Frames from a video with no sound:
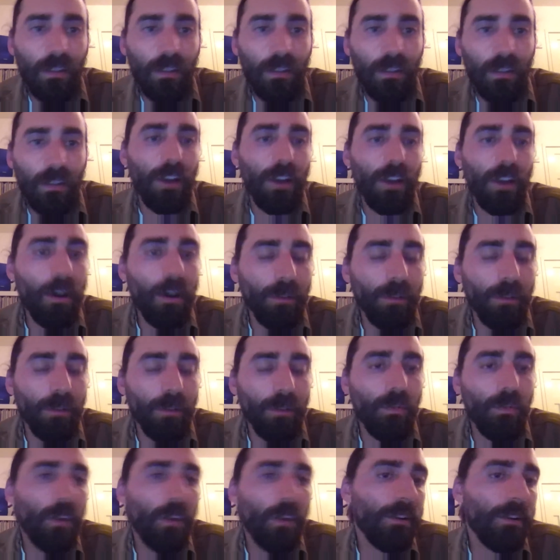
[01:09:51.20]
for help,
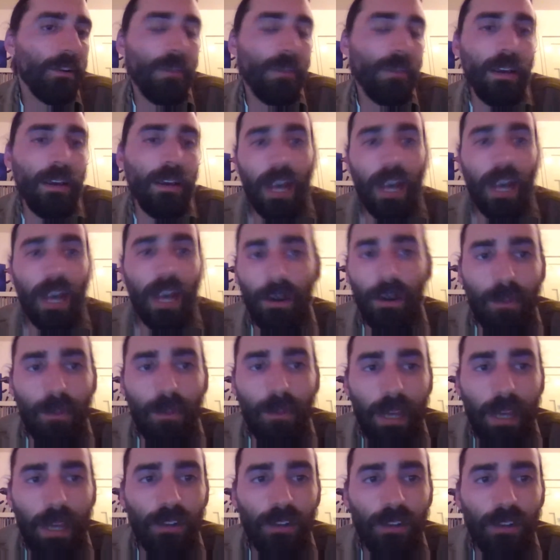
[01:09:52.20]
whether it be coyote
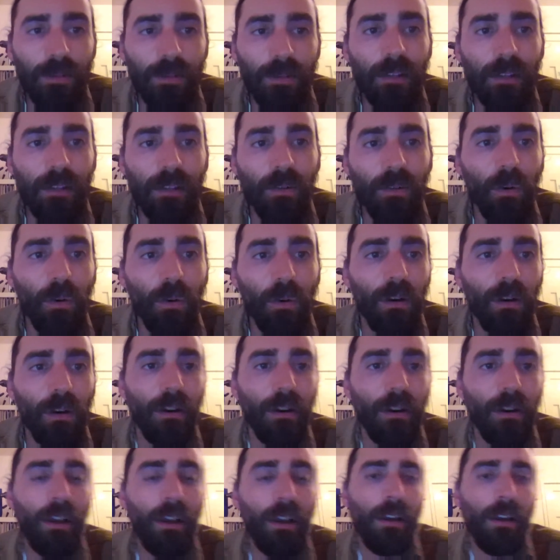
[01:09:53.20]
management or